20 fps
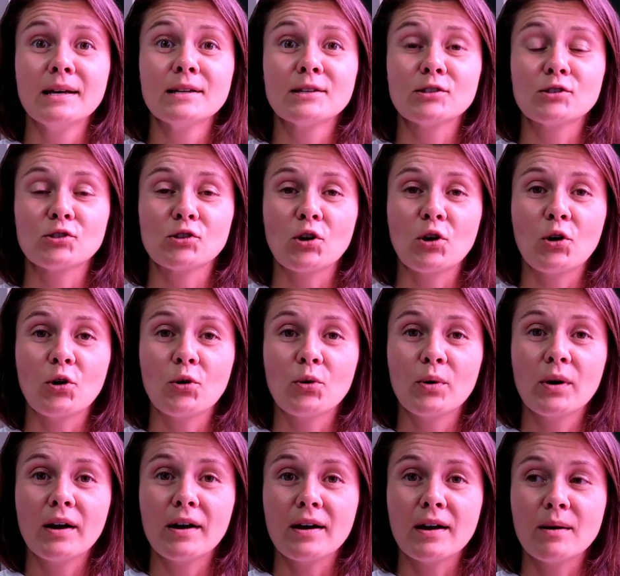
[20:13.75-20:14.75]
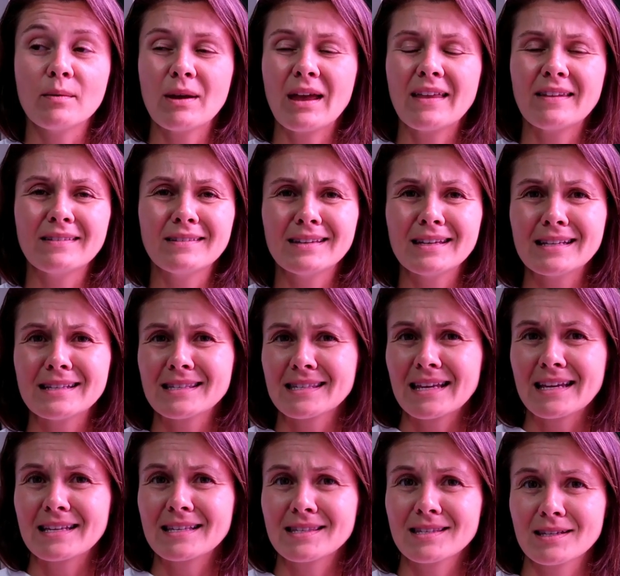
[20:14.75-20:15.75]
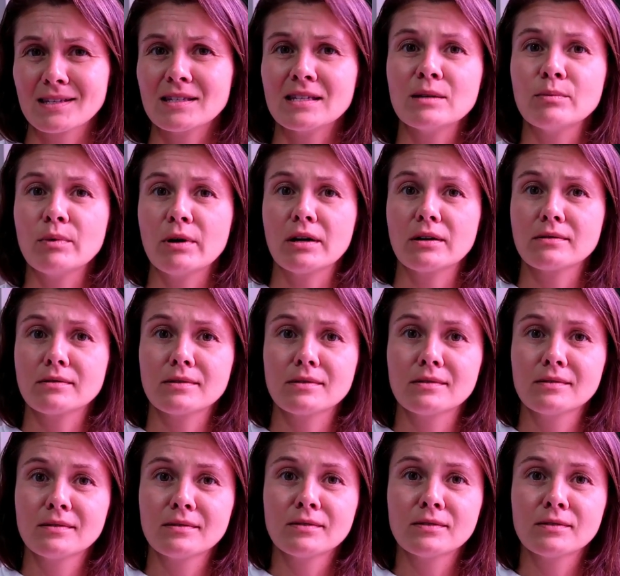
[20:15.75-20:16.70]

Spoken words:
So, and it's like 60 bucks.